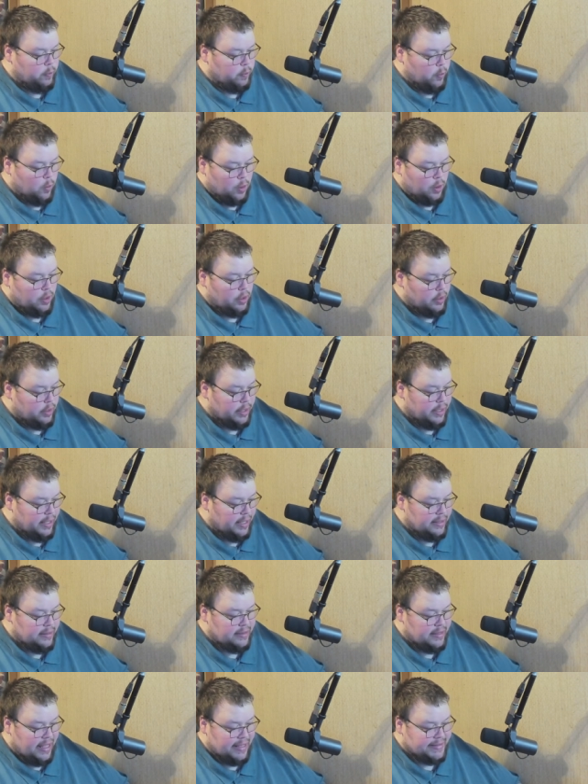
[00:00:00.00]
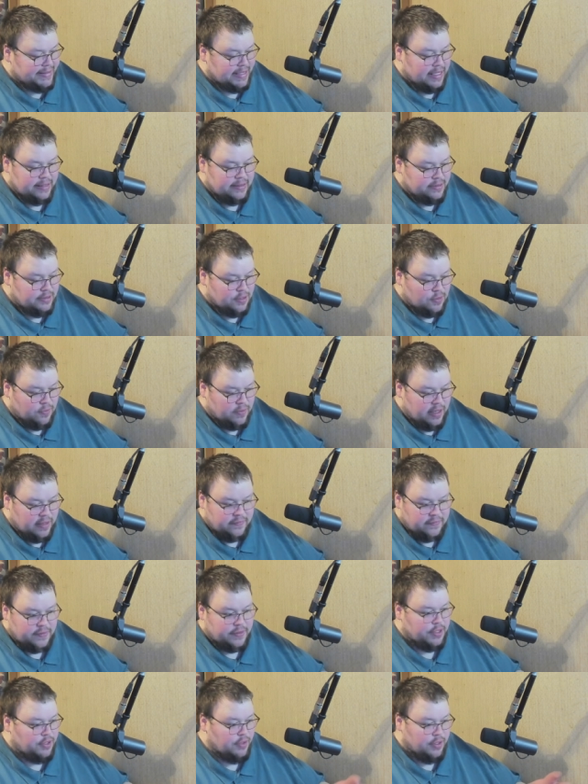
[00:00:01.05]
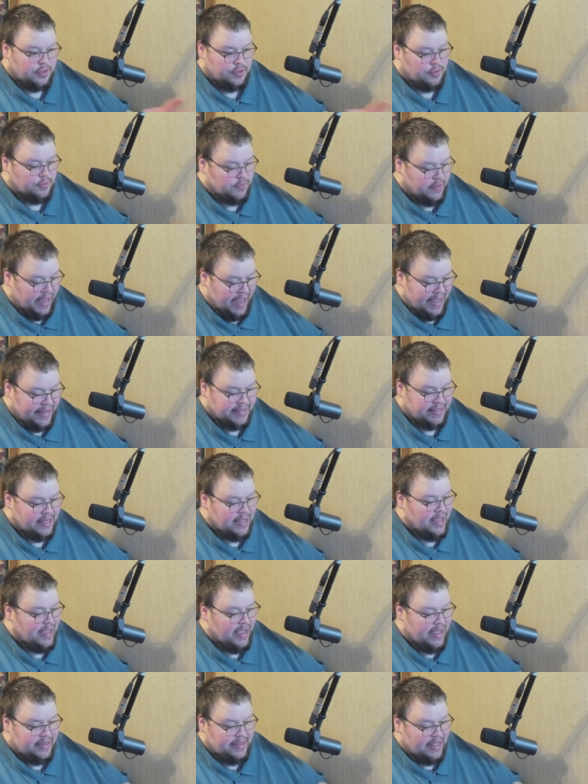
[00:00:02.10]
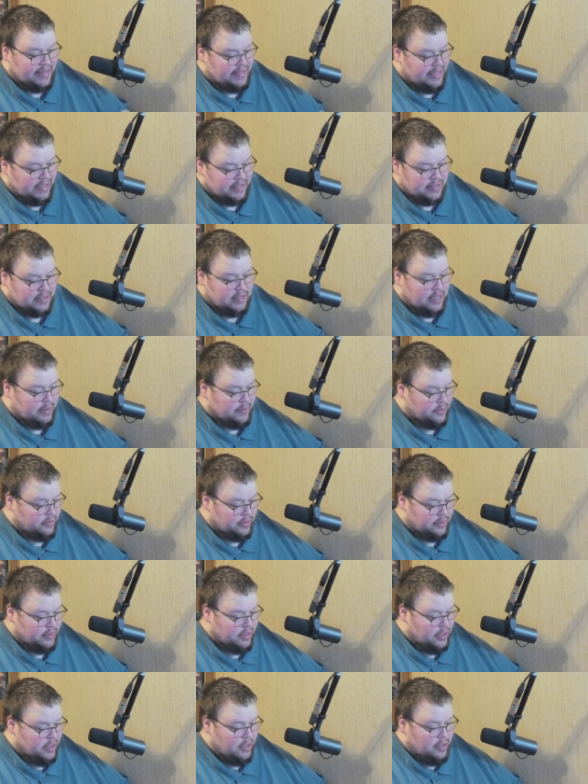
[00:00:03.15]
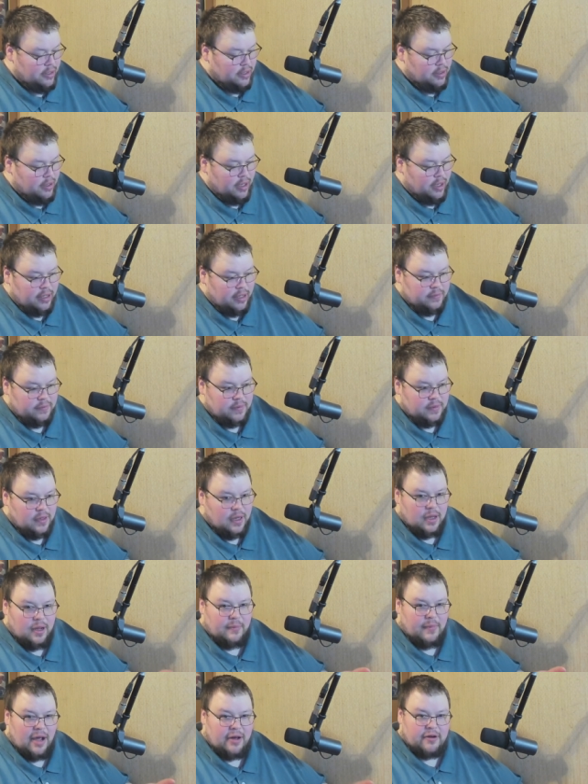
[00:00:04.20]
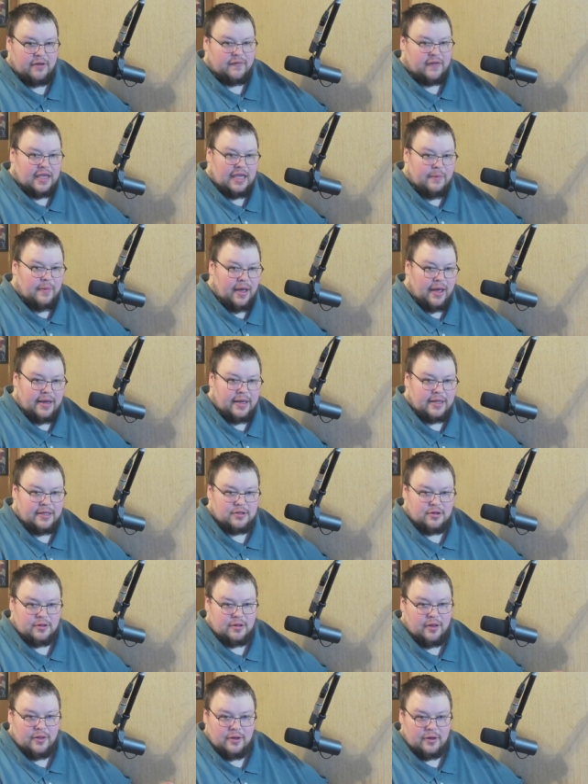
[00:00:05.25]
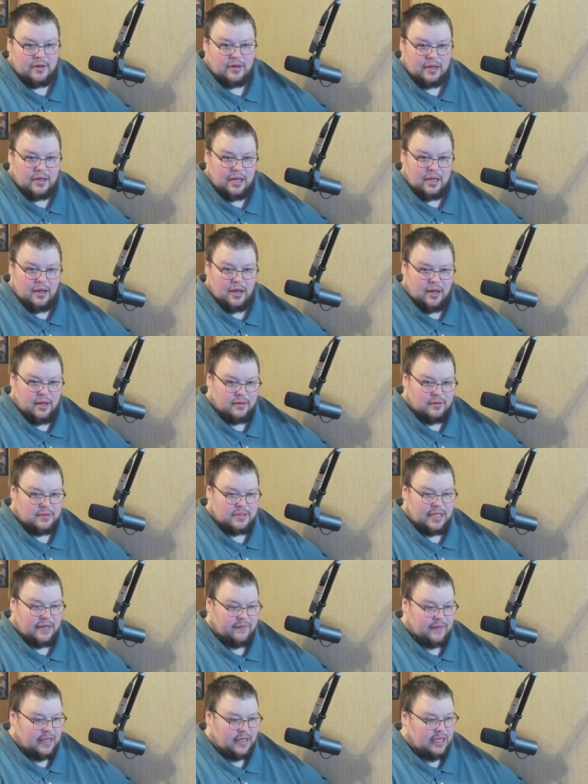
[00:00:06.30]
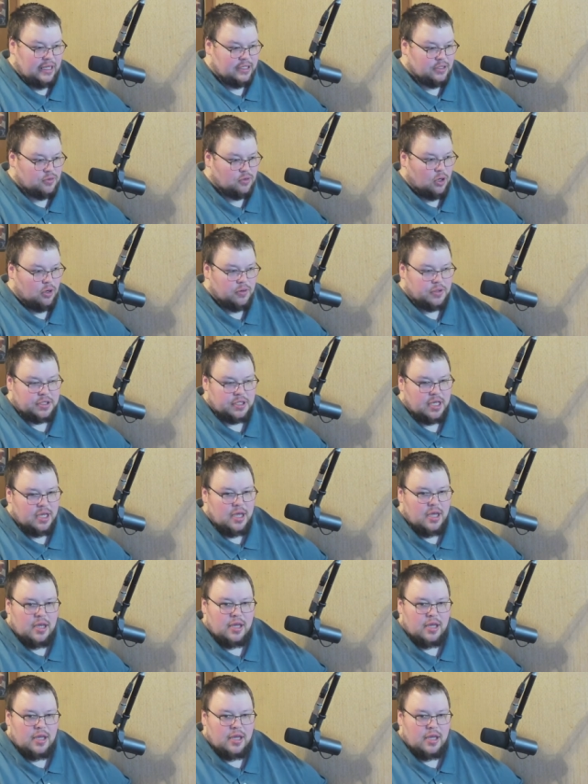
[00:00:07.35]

word in that sentence or whatever, you can do that. And that takes another uh, amount of key bindings or another key, uh, set of keystrokes.